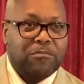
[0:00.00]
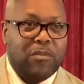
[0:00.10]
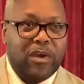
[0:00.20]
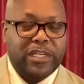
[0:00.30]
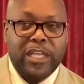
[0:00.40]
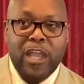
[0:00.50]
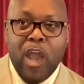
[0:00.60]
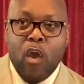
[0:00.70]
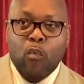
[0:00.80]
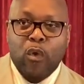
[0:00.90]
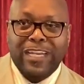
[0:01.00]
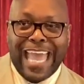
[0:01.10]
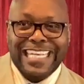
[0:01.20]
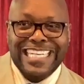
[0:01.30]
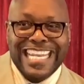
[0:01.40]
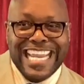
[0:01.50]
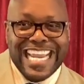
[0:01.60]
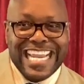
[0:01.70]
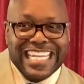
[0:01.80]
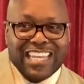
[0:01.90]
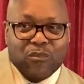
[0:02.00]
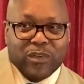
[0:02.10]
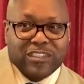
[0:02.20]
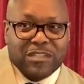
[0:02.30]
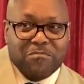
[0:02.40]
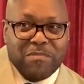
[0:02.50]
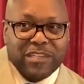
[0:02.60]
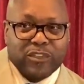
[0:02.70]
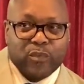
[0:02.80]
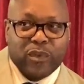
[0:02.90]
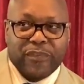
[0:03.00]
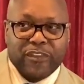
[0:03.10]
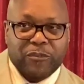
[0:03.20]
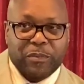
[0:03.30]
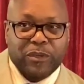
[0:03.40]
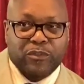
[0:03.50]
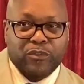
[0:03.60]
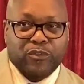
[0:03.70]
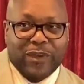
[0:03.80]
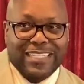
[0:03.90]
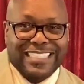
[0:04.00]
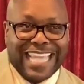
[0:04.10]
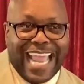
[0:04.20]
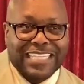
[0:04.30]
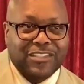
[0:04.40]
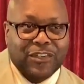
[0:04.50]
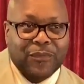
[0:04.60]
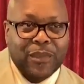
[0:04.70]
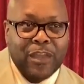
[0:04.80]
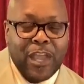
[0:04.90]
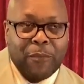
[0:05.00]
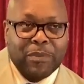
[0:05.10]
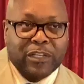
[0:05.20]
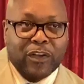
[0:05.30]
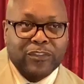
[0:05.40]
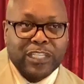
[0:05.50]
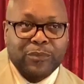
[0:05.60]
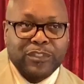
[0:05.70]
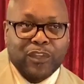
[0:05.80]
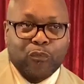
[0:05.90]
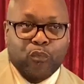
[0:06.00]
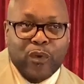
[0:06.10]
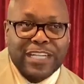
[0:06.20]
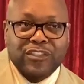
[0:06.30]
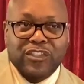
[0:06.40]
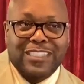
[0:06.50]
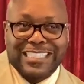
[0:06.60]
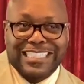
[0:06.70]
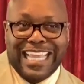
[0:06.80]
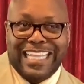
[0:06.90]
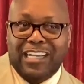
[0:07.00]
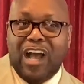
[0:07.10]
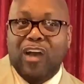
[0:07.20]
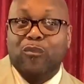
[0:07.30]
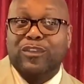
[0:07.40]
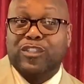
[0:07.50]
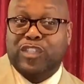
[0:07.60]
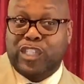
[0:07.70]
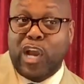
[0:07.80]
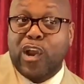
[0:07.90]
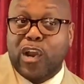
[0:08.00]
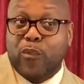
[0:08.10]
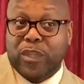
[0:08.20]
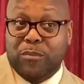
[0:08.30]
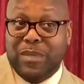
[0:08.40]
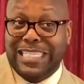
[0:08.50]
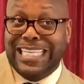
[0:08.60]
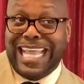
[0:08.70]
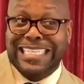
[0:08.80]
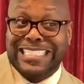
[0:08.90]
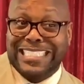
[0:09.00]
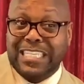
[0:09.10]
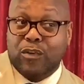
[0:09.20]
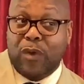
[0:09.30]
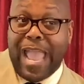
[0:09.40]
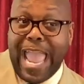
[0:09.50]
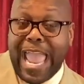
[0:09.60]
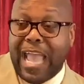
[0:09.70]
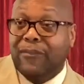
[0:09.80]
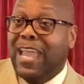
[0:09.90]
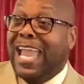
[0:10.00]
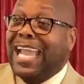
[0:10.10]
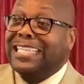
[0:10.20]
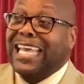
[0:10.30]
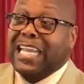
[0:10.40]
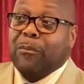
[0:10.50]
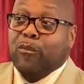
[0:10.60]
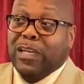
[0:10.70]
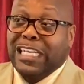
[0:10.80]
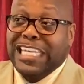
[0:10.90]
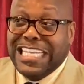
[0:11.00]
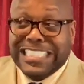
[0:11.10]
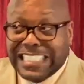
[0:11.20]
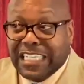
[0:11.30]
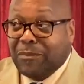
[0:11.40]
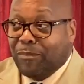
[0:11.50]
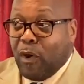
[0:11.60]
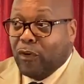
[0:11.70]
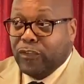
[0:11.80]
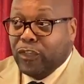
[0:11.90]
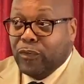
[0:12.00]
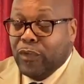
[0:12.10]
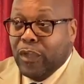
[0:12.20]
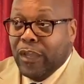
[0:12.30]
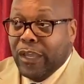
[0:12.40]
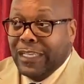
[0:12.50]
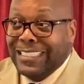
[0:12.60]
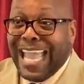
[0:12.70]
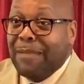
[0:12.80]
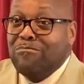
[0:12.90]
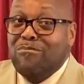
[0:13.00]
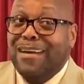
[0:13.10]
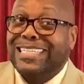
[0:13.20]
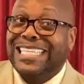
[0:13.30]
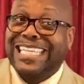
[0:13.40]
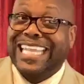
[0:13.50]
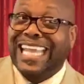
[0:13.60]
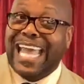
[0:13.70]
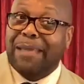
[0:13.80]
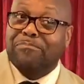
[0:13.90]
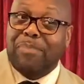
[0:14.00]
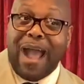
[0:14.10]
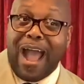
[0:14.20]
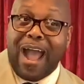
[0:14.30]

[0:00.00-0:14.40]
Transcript: the money. What I needed was the mental and the spiritual transaction because it was a richness that God was sharing with me that I still have and that I'm releasing upon you that money cannot buy.